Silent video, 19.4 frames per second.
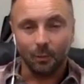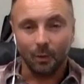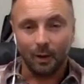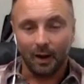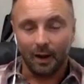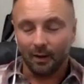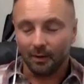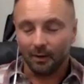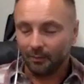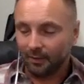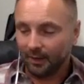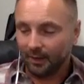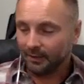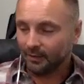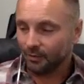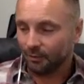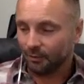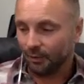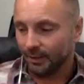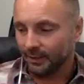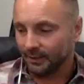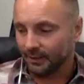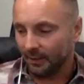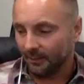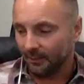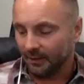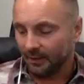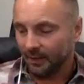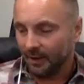Wow, that's crazy. I
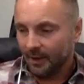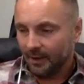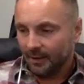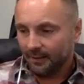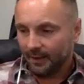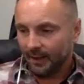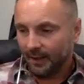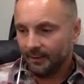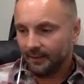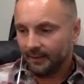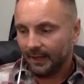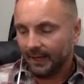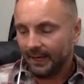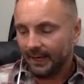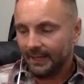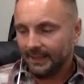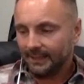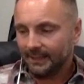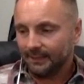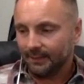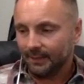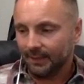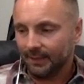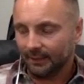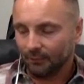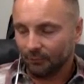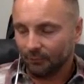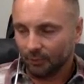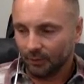mean, that has to make
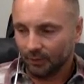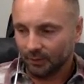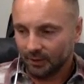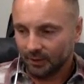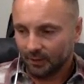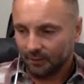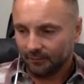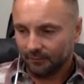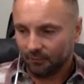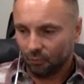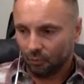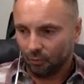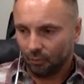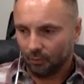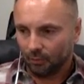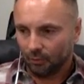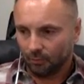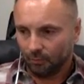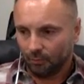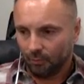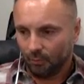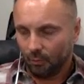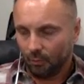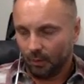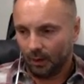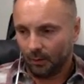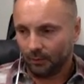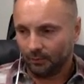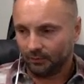it really tough for
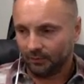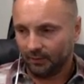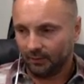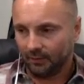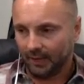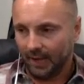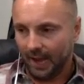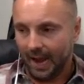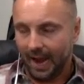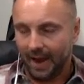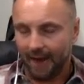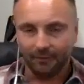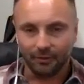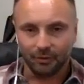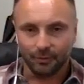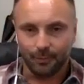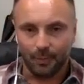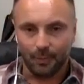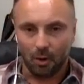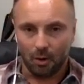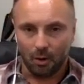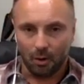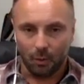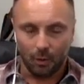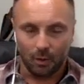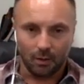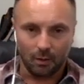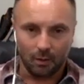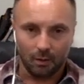what I would say the average
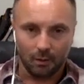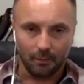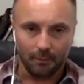borrower or